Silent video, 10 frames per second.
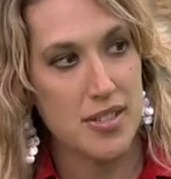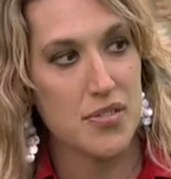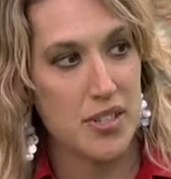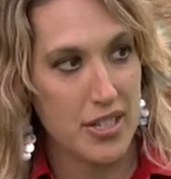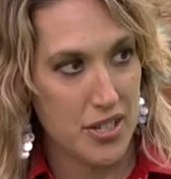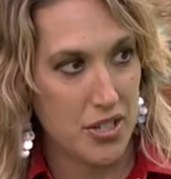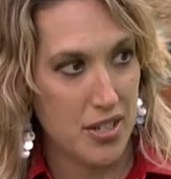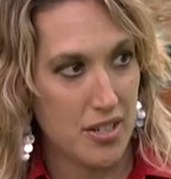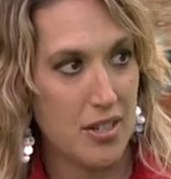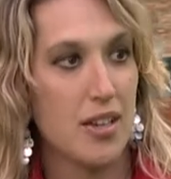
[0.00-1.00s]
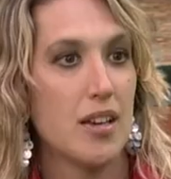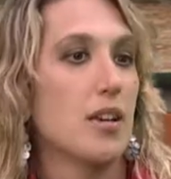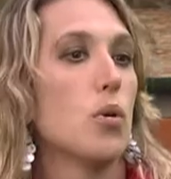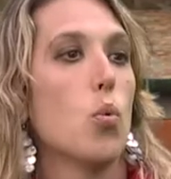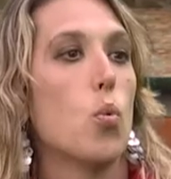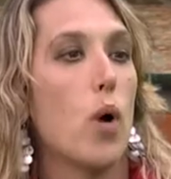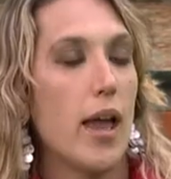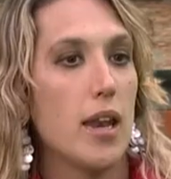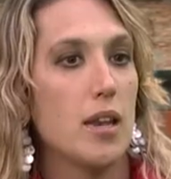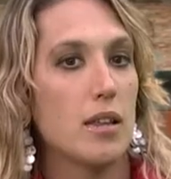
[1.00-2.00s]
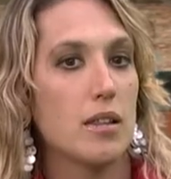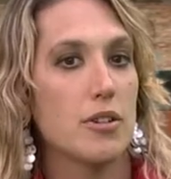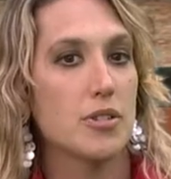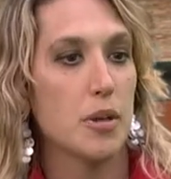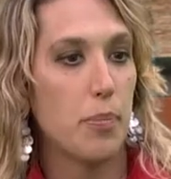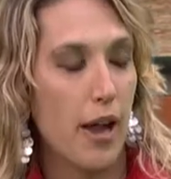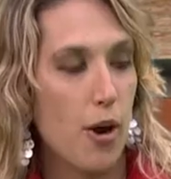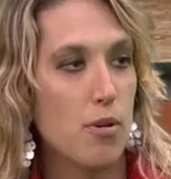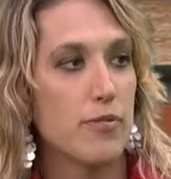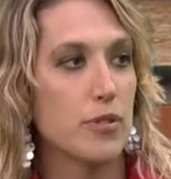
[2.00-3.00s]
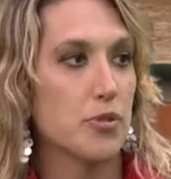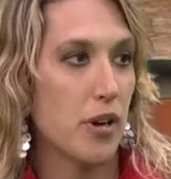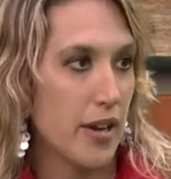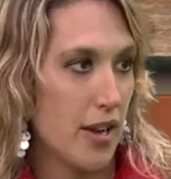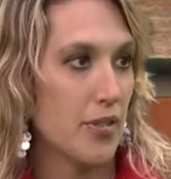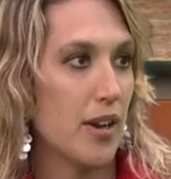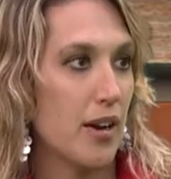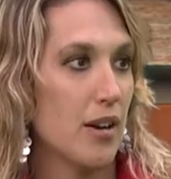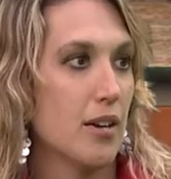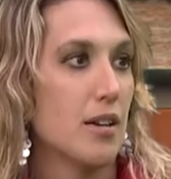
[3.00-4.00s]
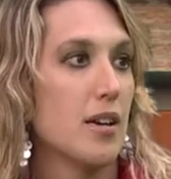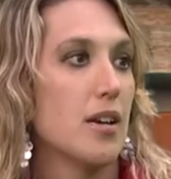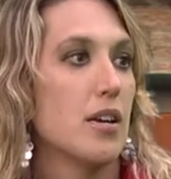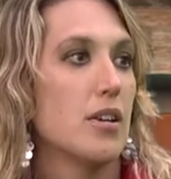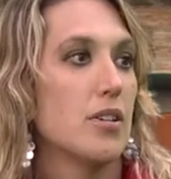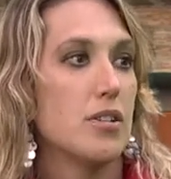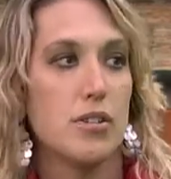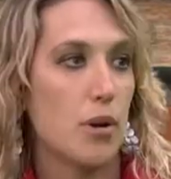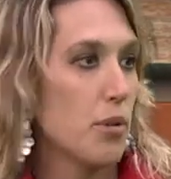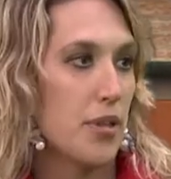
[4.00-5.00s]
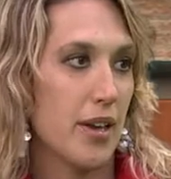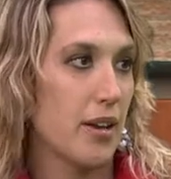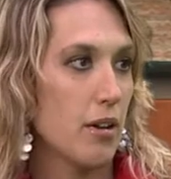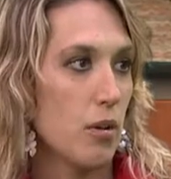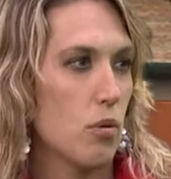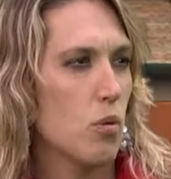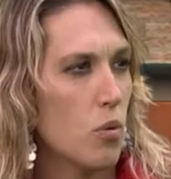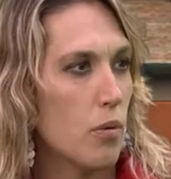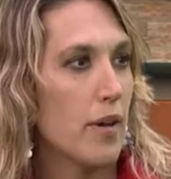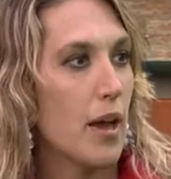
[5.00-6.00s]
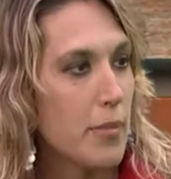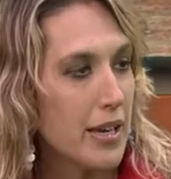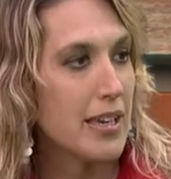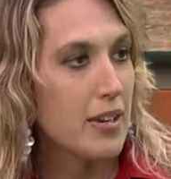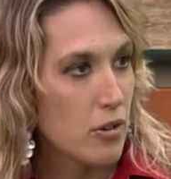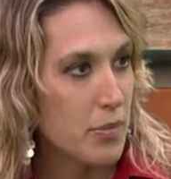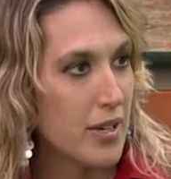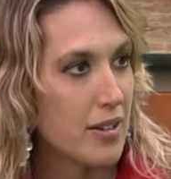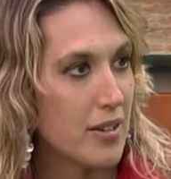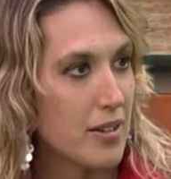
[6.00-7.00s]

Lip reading: of addiction, when there's a powerful drug out there, you don't think, oh, that might kill me.